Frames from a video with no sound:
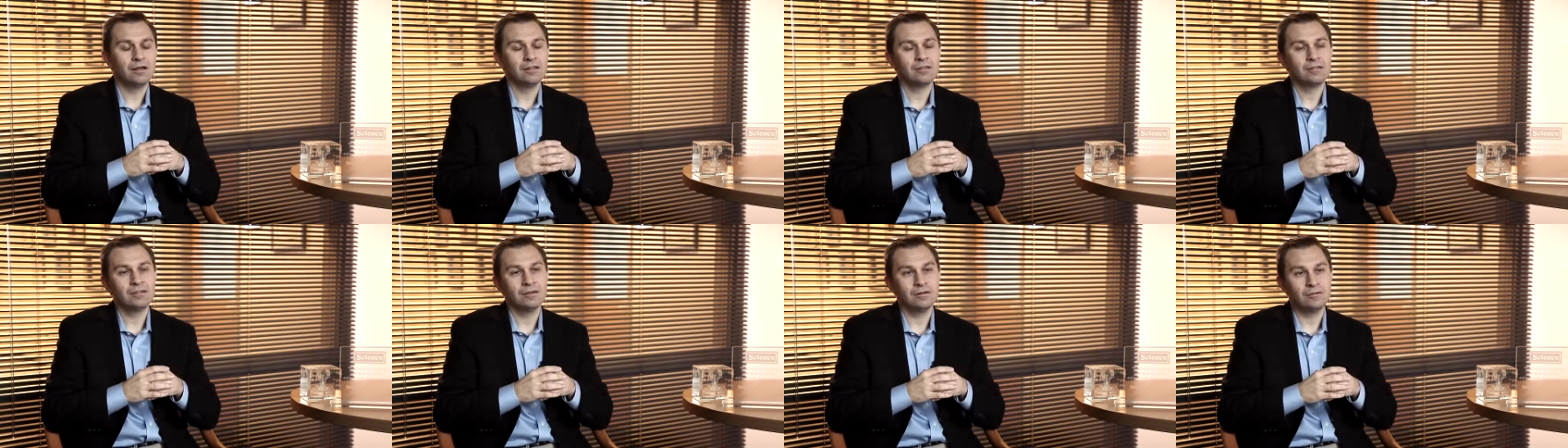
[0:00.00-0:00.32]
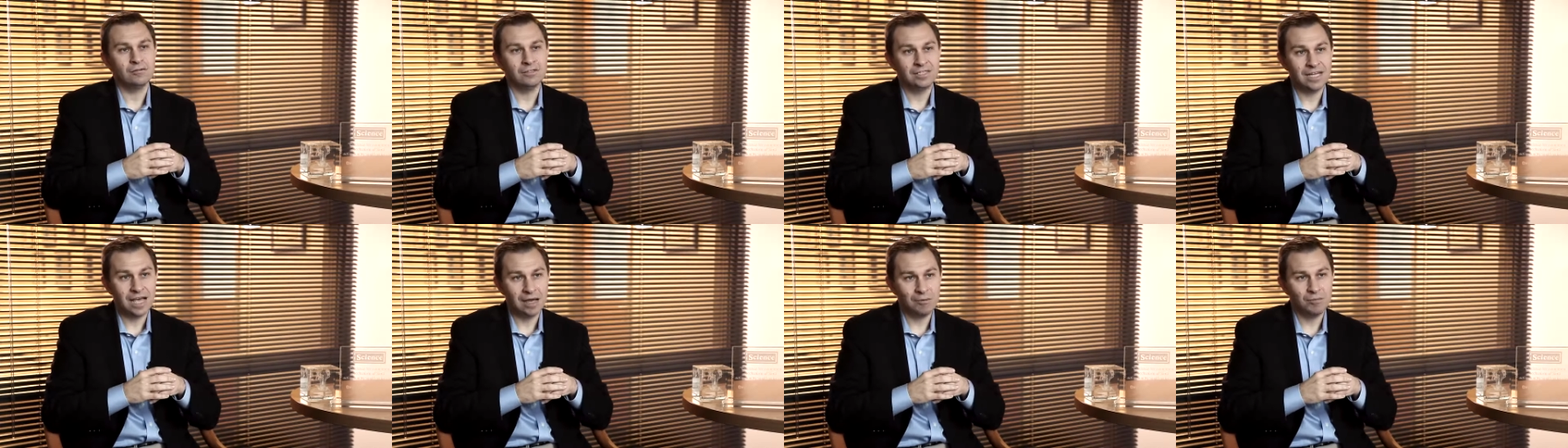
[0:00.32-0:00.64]
the
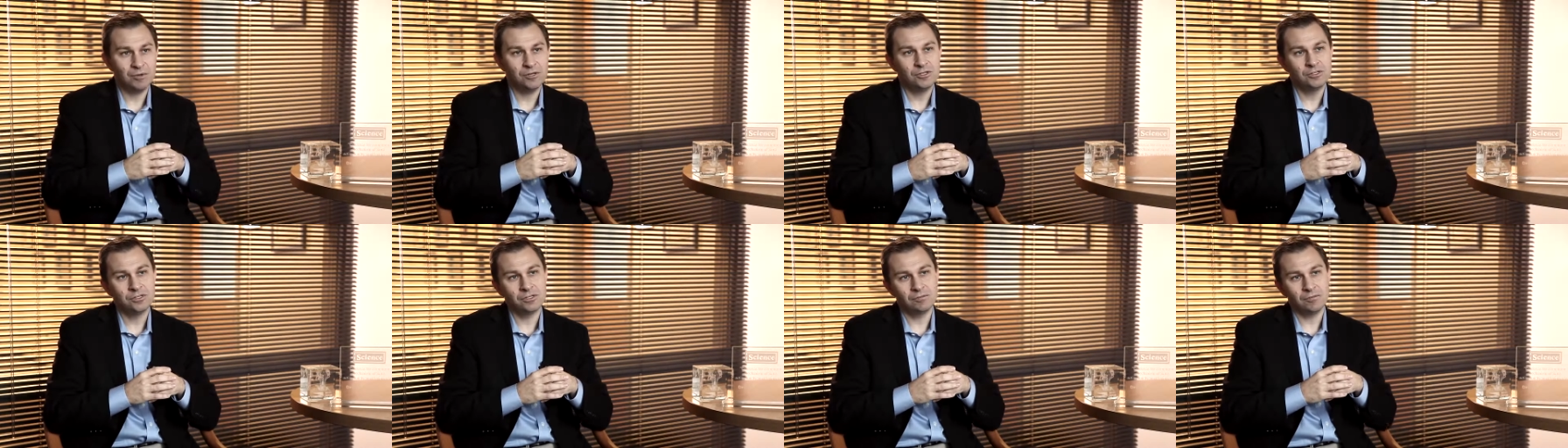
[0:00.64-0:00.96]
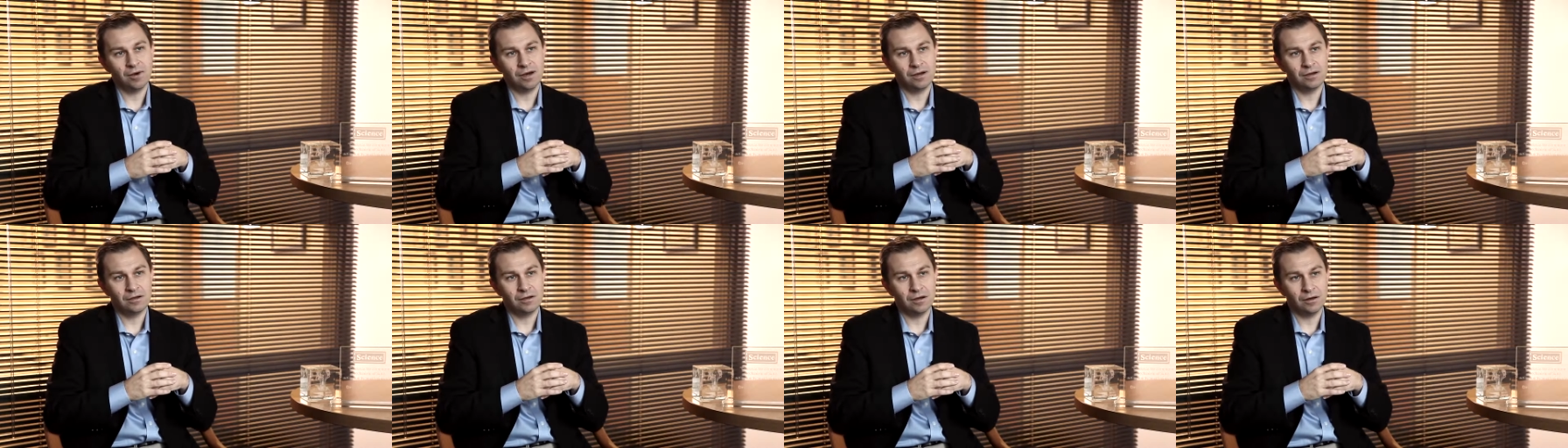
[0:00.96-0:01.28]
damage to
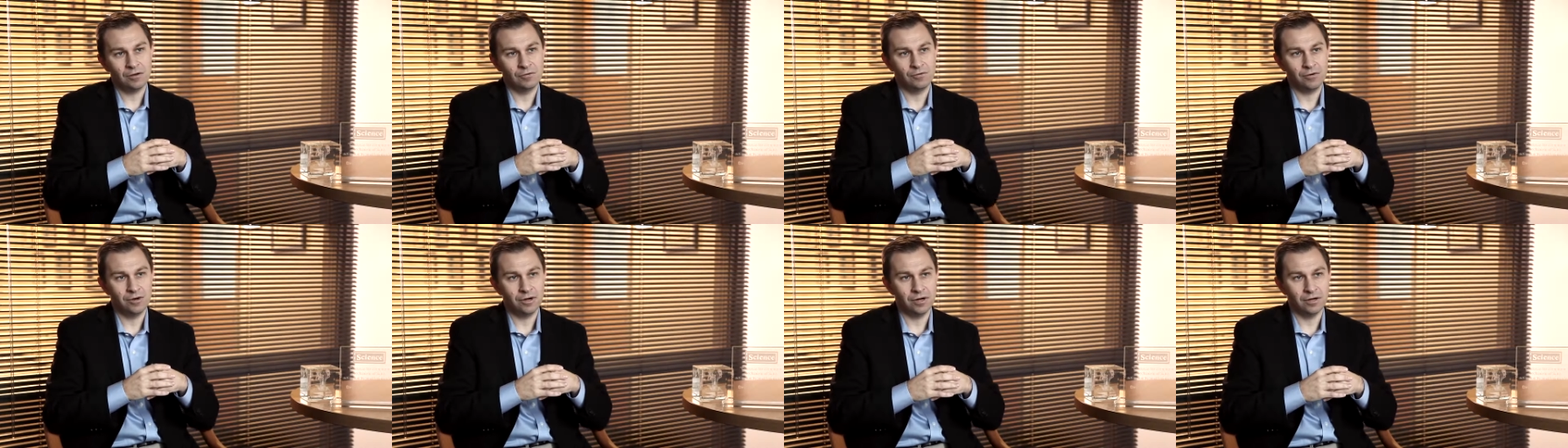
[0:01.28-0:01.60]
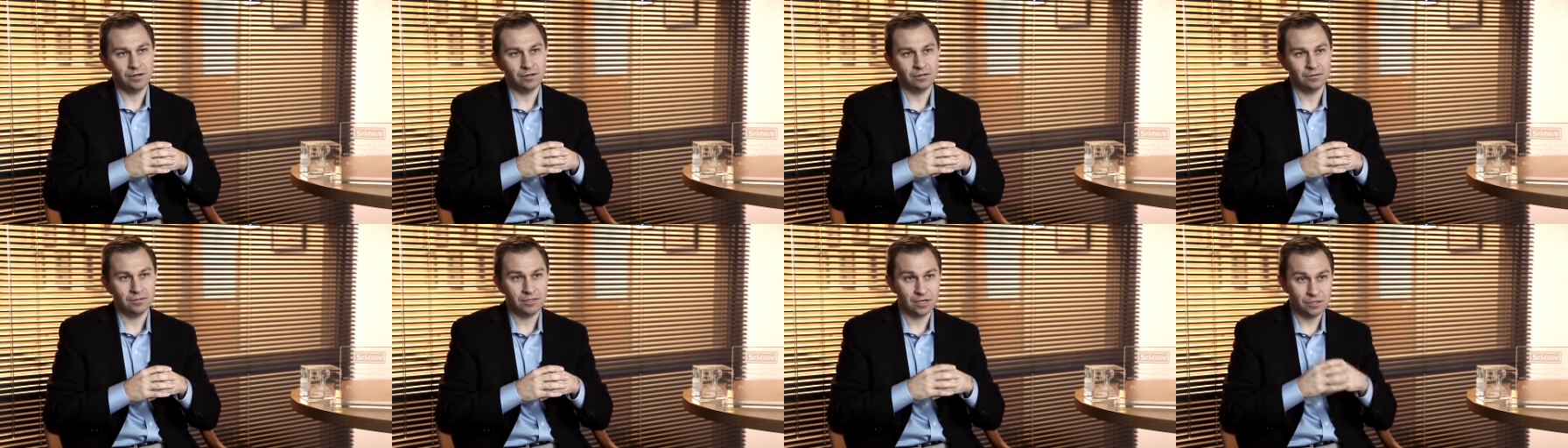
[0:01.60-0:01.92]

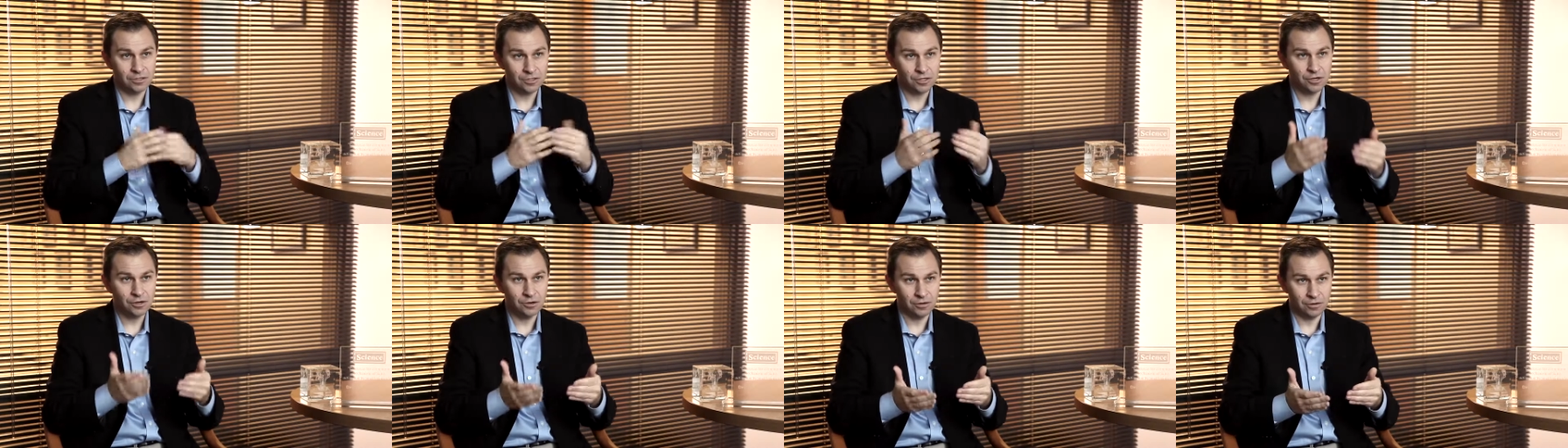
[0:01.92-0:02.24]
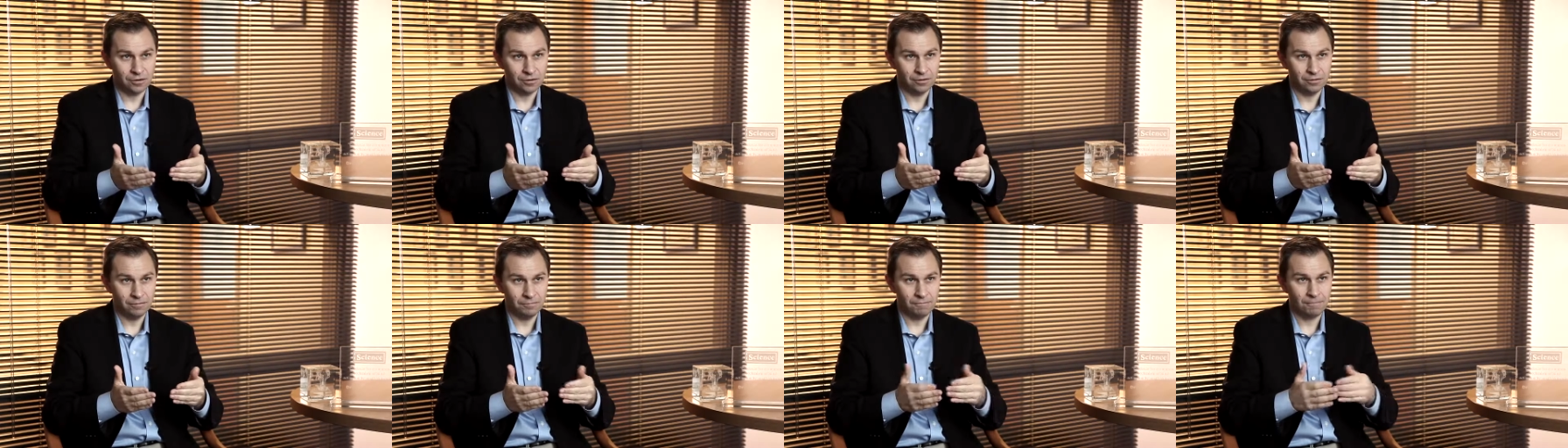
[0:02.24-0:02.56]
mitochondria does
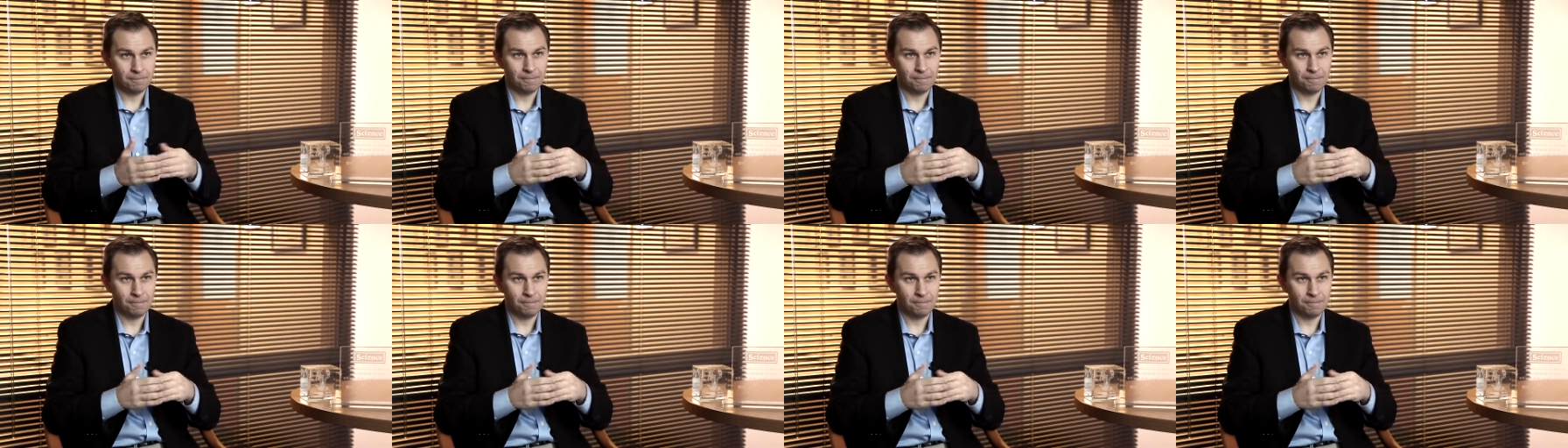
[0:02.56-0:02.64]
occur.